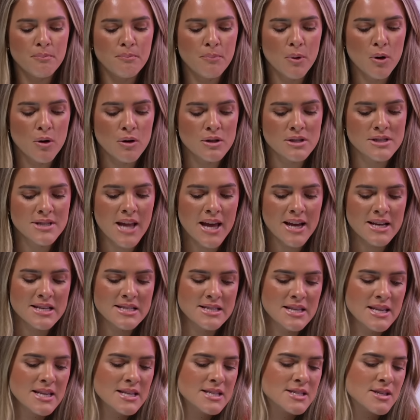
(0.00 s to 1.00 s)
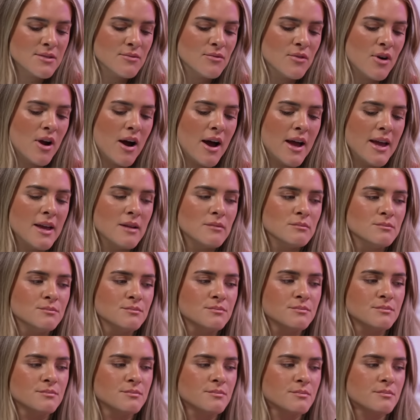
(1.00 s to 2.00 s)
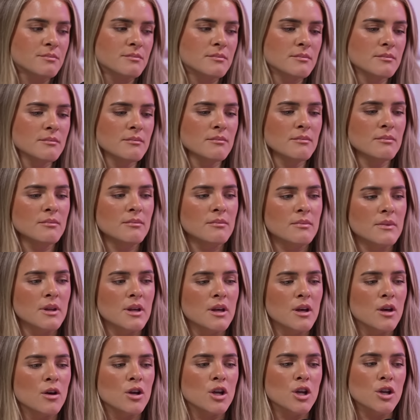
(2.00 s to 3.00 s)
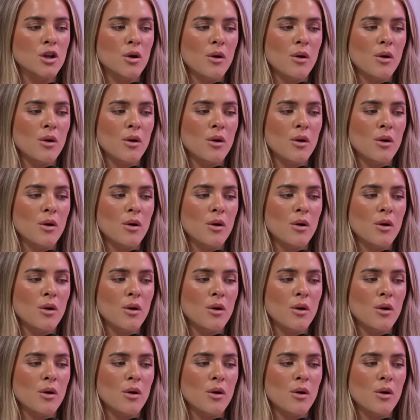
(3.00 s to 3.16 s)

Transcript: but next season, right? You